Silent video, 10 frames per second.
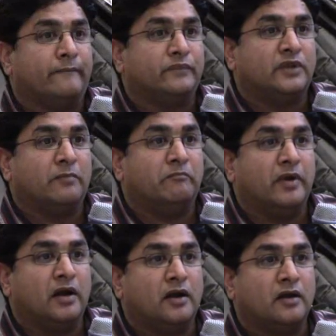They
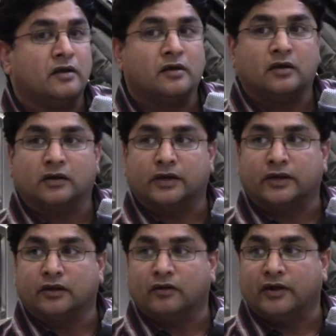build
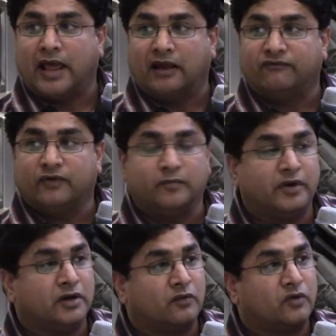an alpha
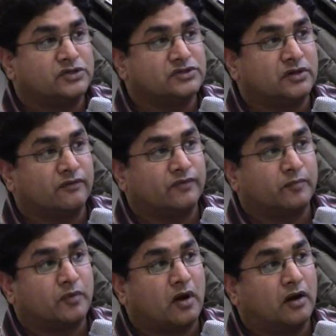beta version of the
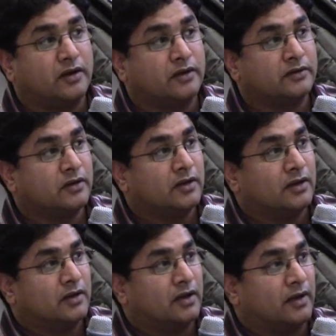product.
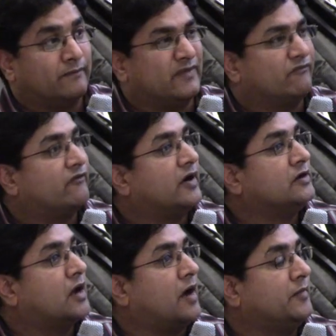Very
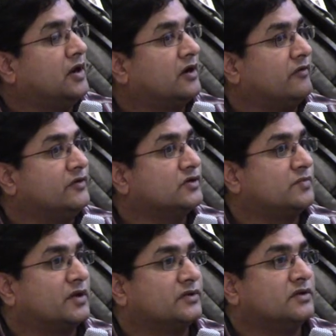nominal revenues,
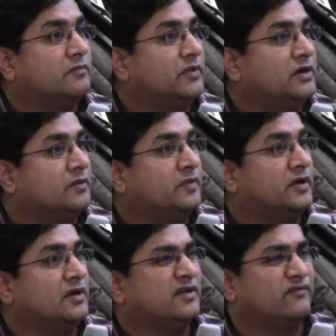because in
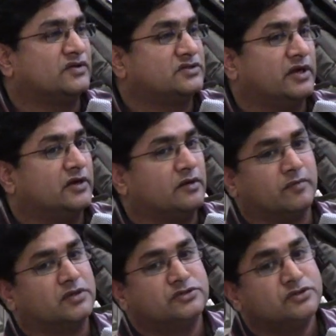B2B in the first 18
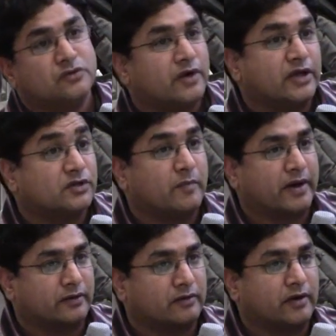months you don't
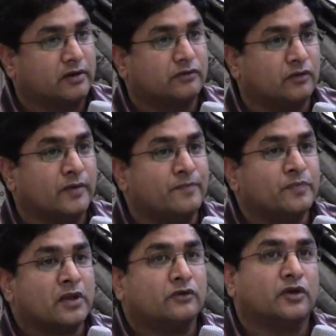expect, right? So
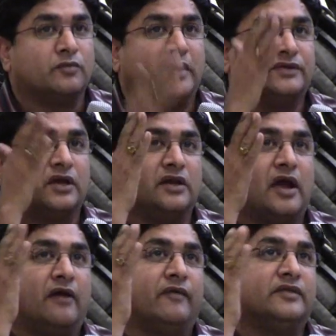you basically
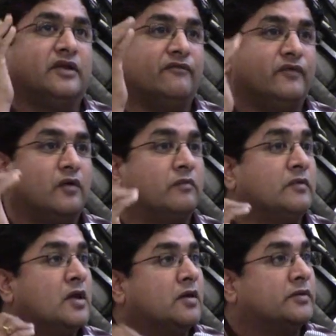have, and then
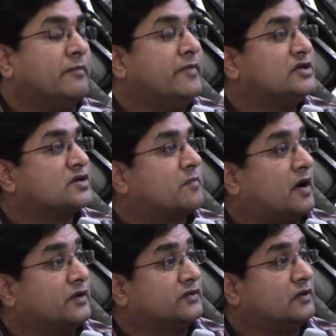the major
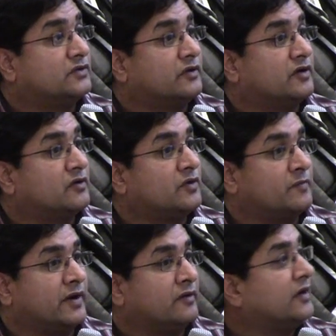part is also
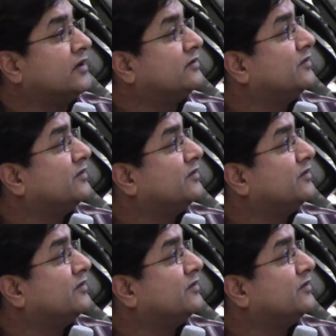recruitment, right?